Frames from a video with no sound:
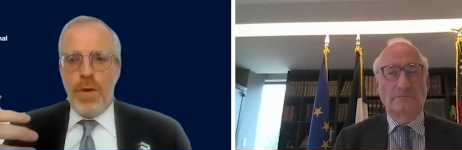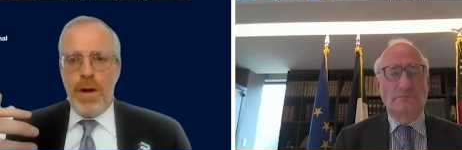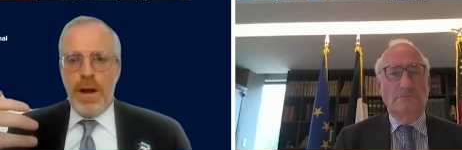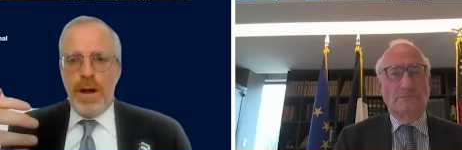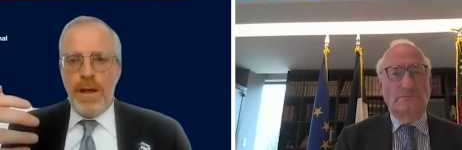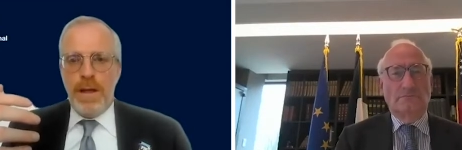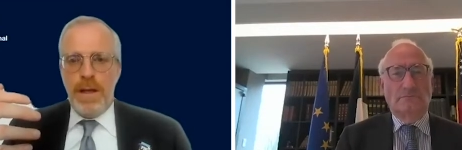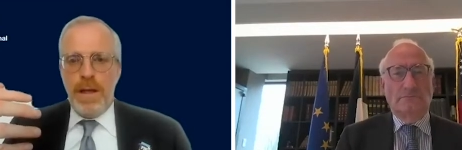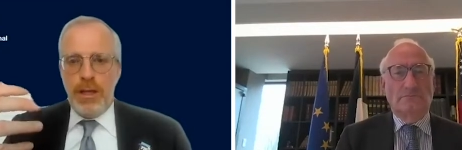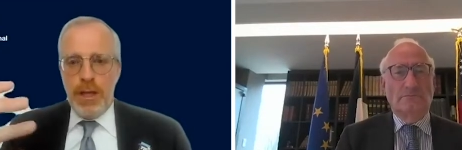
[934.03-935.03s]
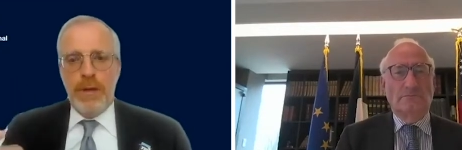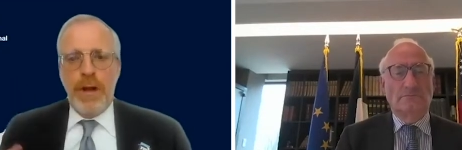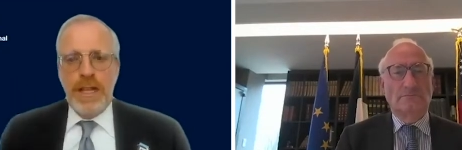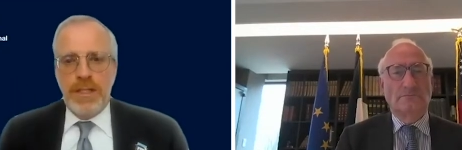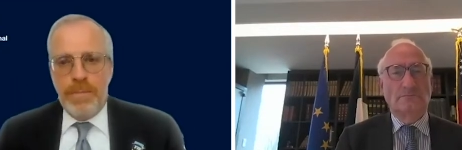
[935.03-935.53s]
Speaker 1: for uh,
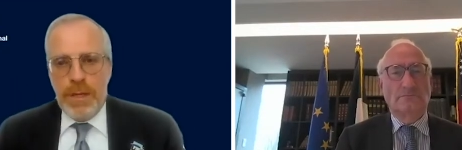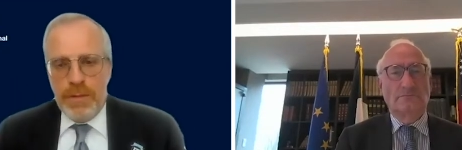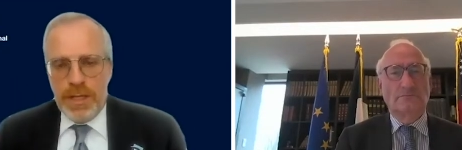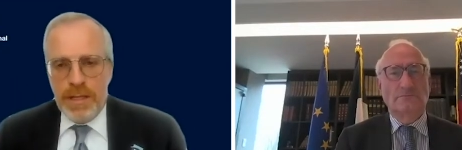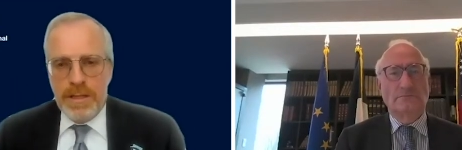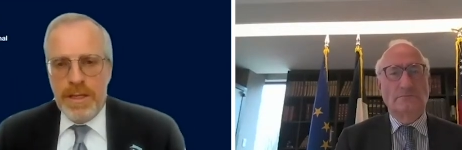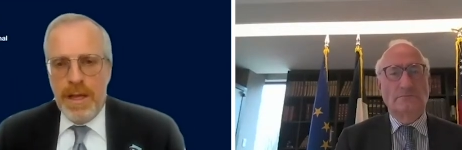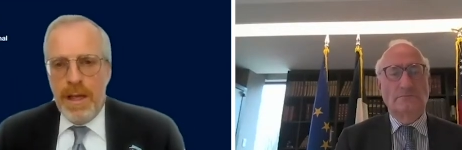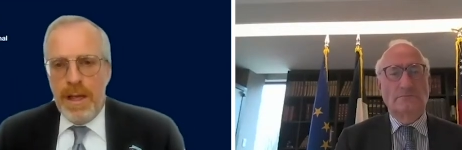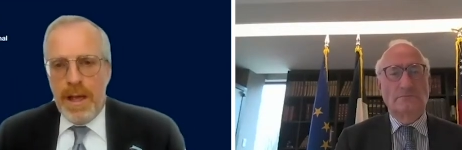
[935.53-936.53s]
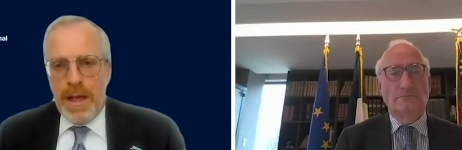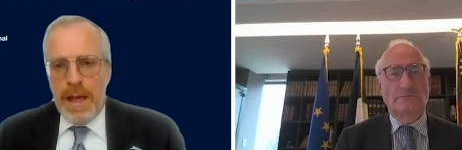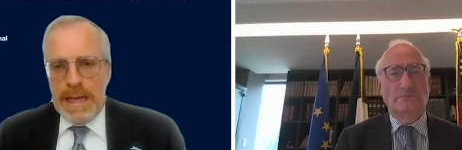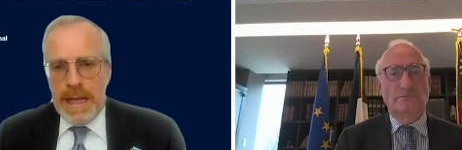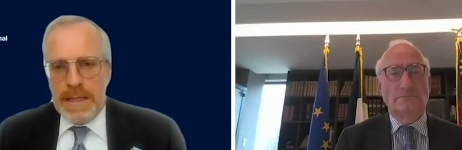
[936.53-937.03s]
human rights abuses
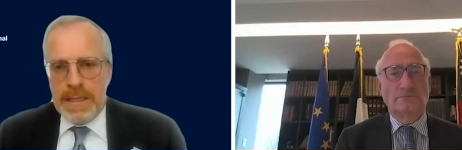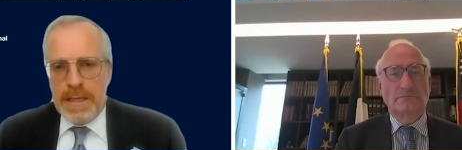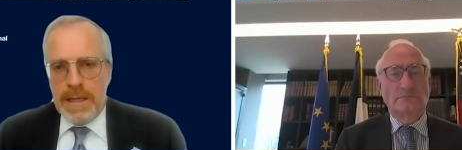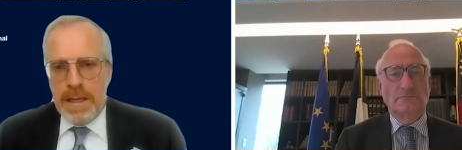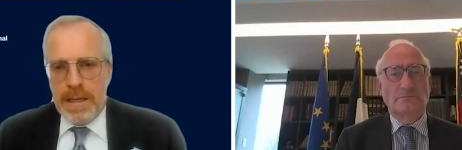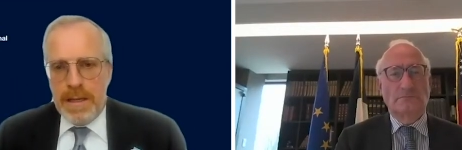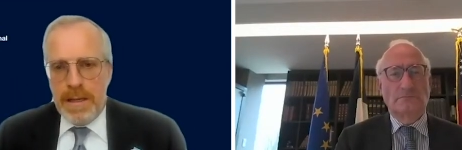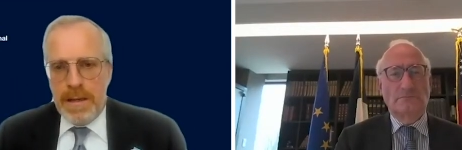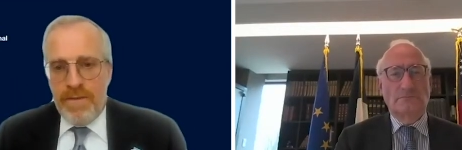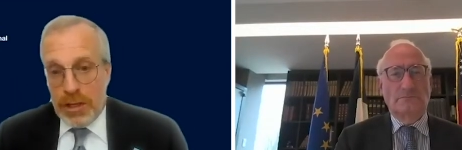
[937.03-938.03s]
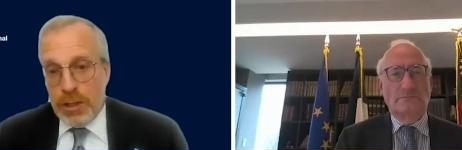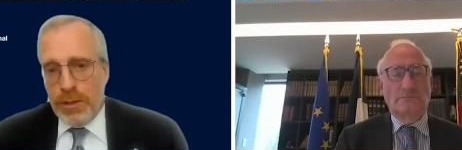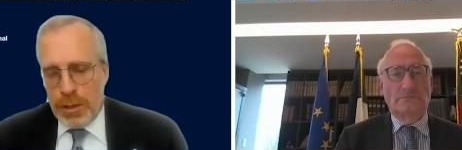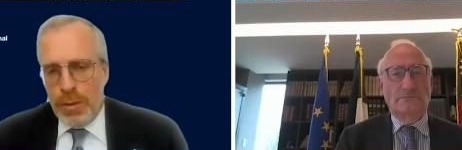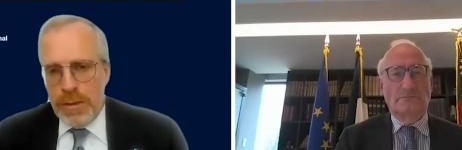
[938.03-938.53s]
uh, against uh, uh
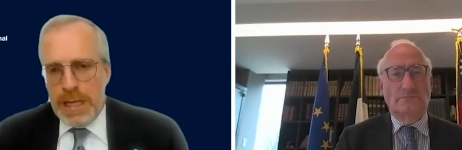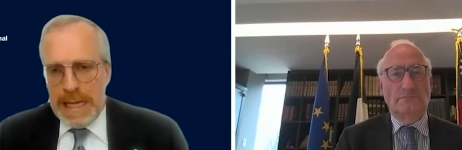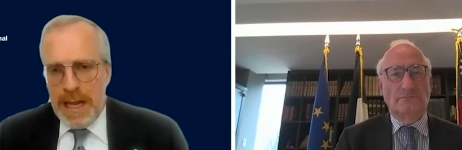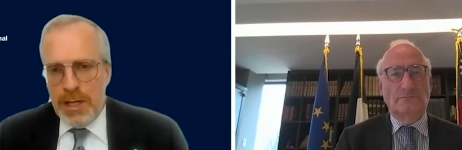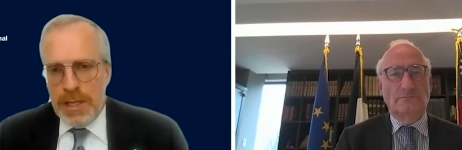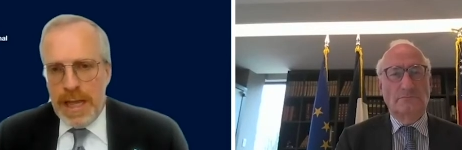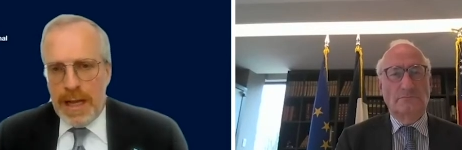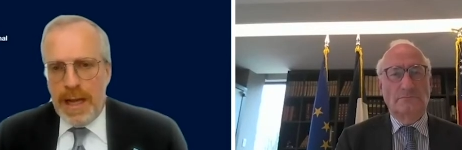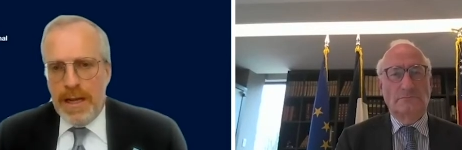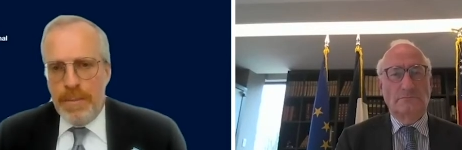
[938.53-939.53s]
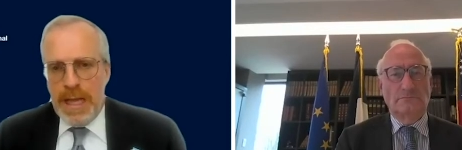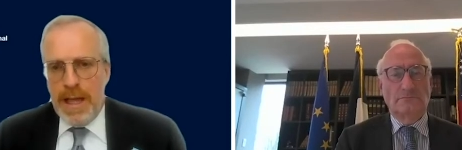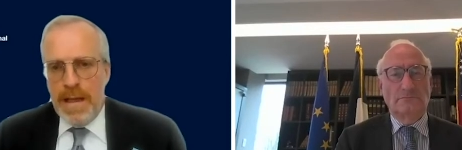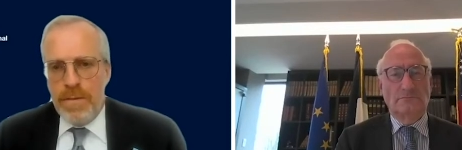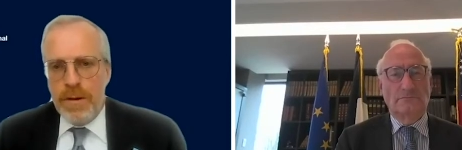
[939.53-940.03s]
officials who engage in that kind of
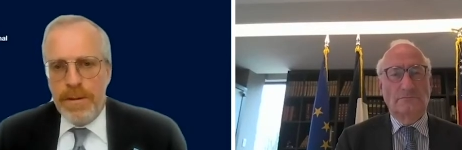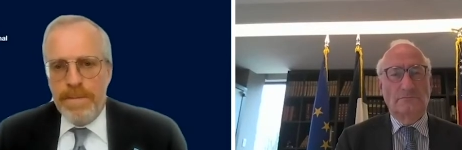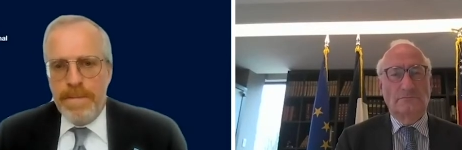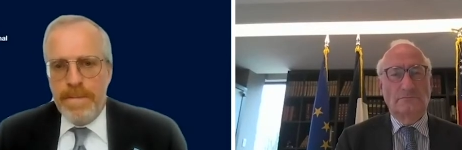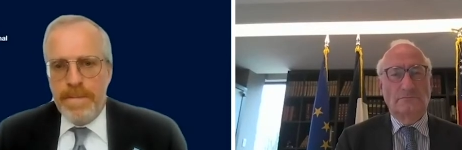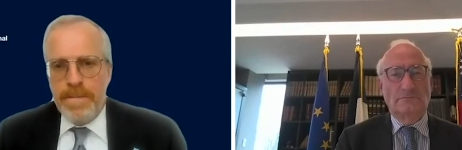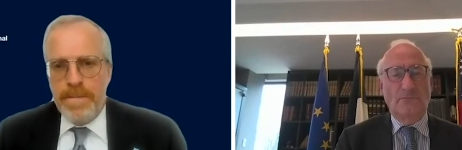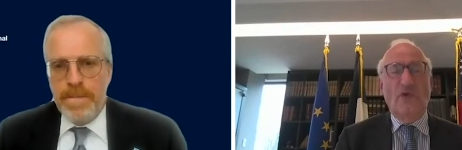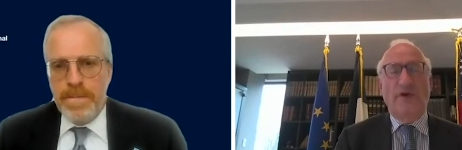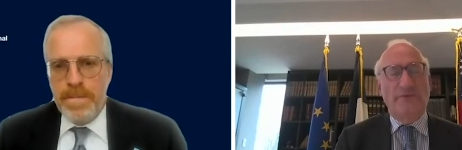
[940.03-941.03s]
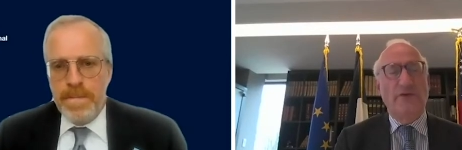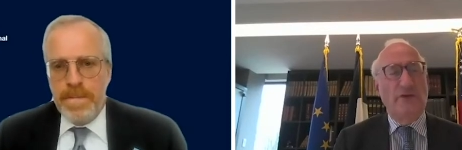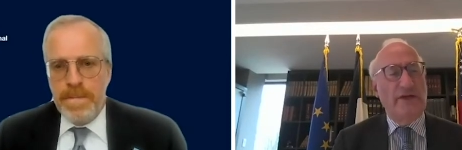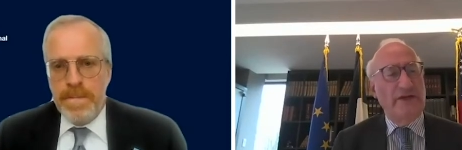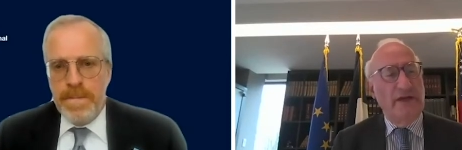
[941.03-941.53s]
Speaker 2: behavior. No,
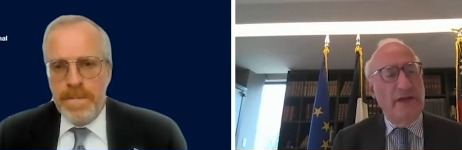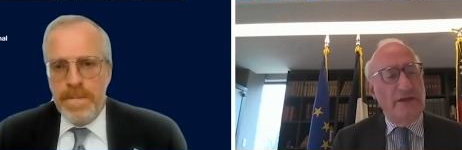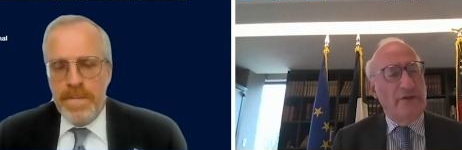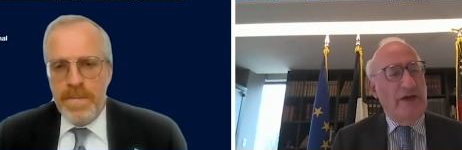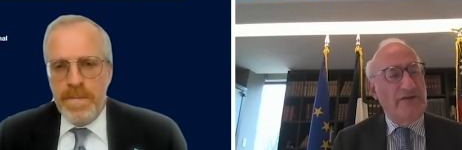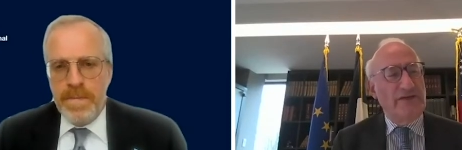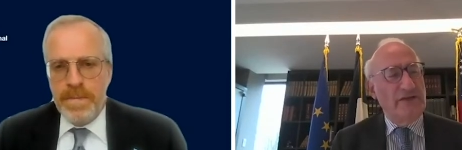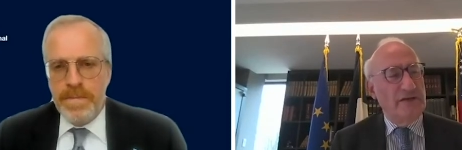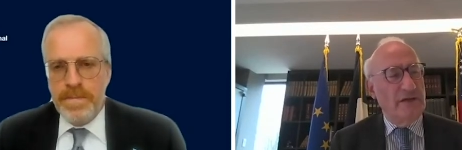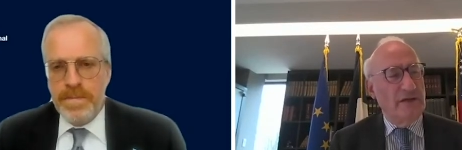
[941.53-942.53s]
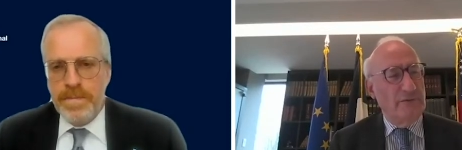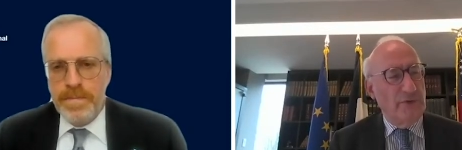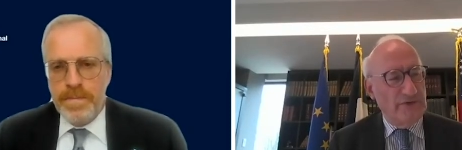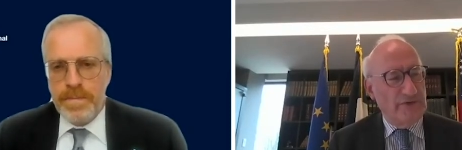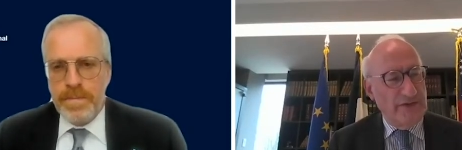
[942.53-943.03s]
absolutely. No, I see uh,
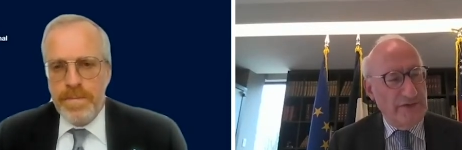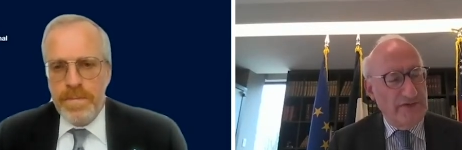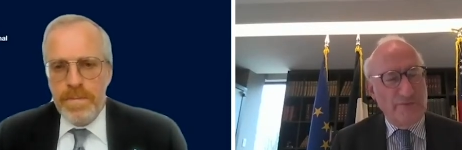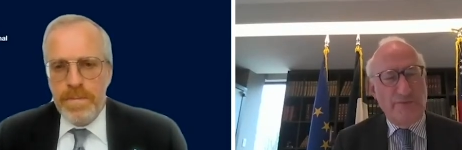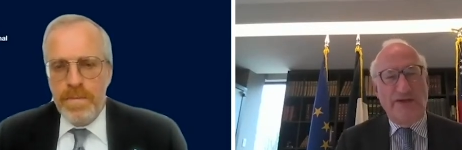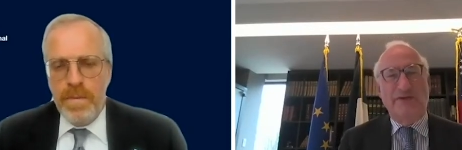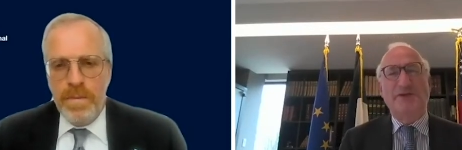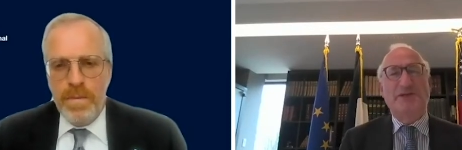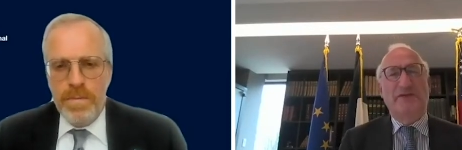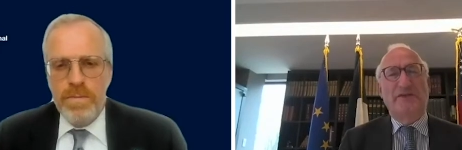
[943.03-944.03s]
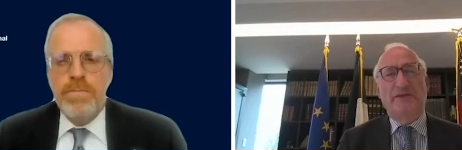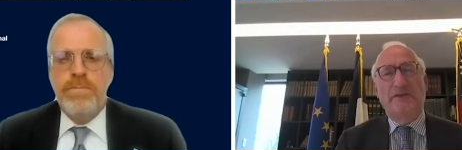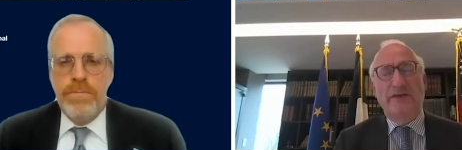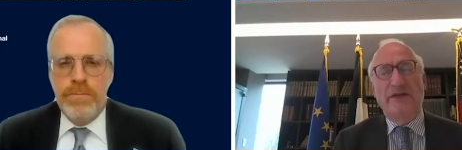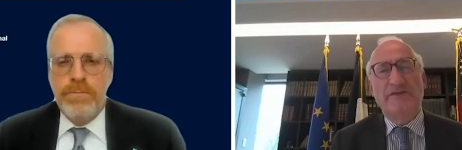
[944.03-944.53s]
mostly similarities, and
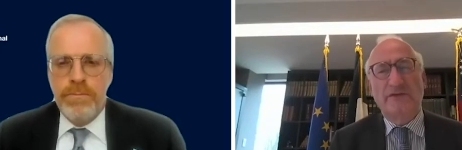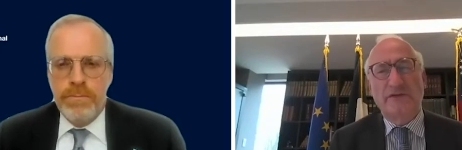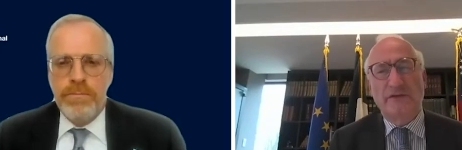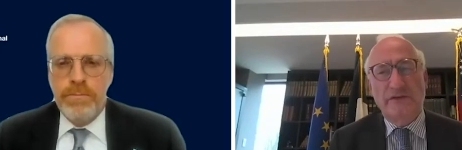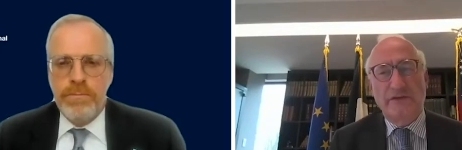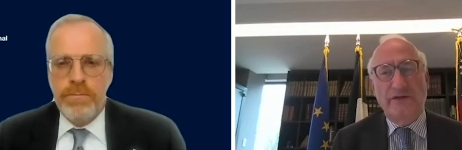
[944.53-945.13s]
the last uh,